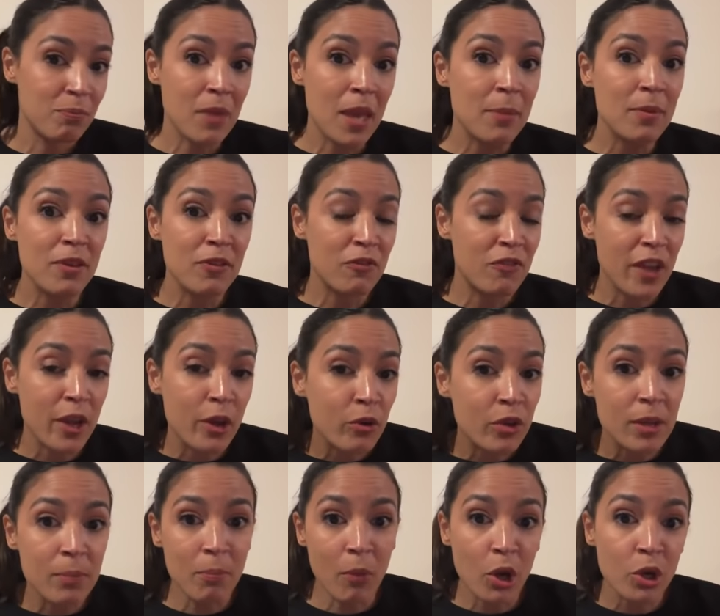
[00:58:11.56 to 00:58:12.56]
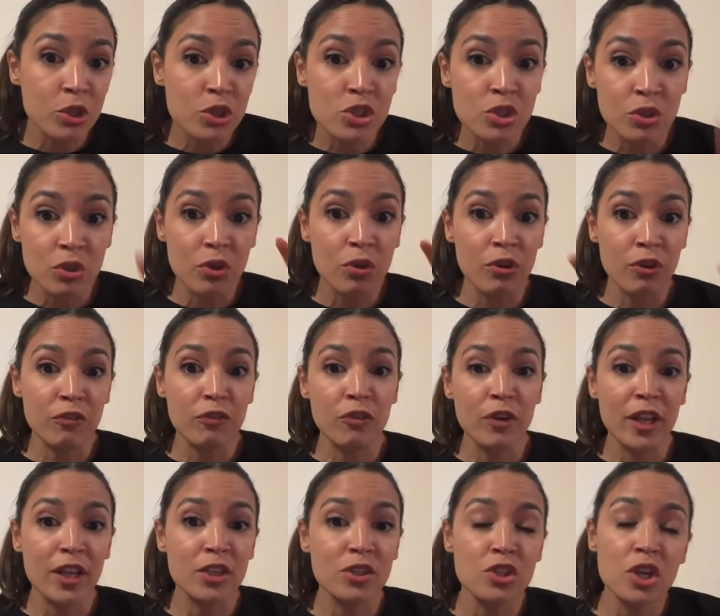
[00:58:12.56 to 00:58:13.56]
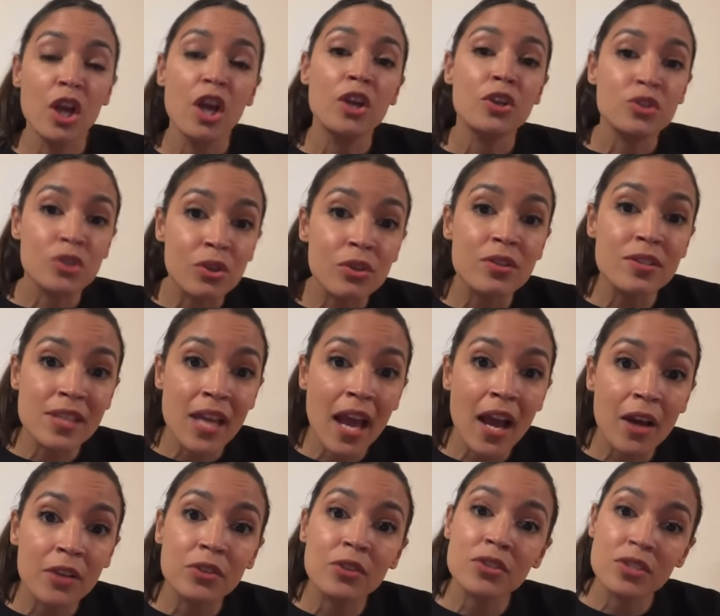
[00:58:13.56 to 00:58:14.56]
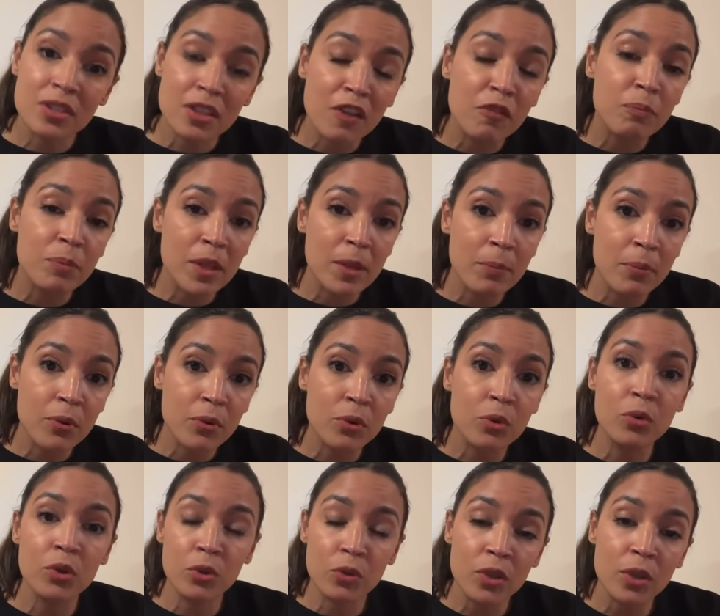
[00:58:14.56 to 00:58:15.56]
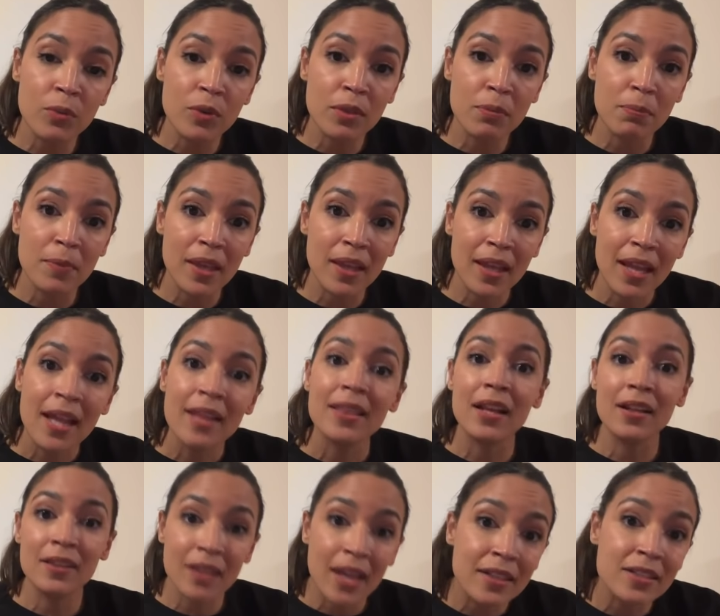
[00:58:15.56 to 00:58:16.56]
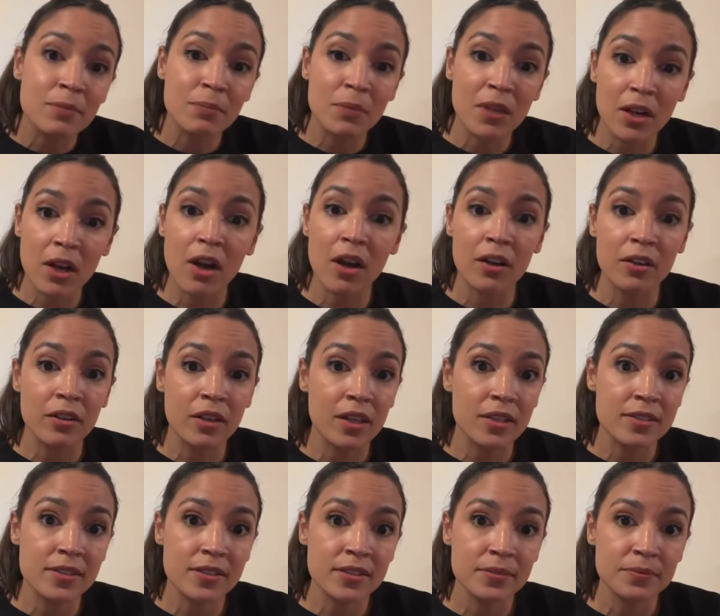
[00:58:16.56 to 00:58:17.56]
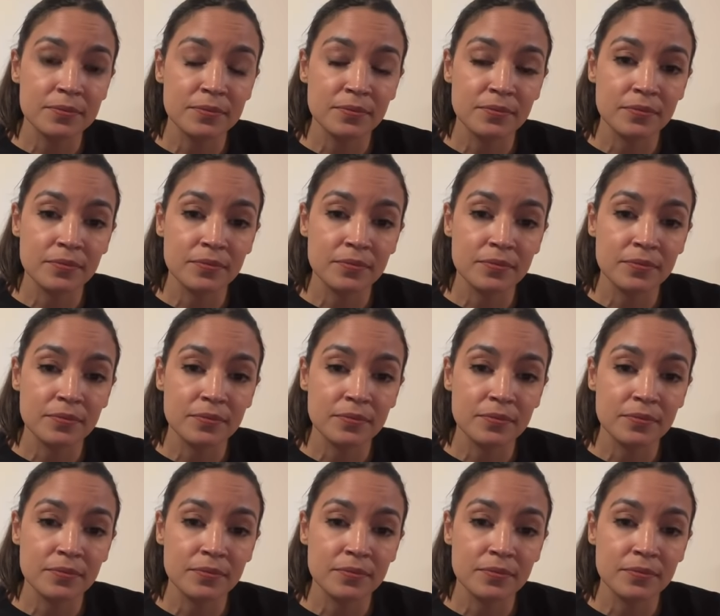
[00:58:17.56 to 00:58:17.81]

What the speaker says: maybe very marginal or fringe. Turns out there's enough people who agree with me that elected me to Congress.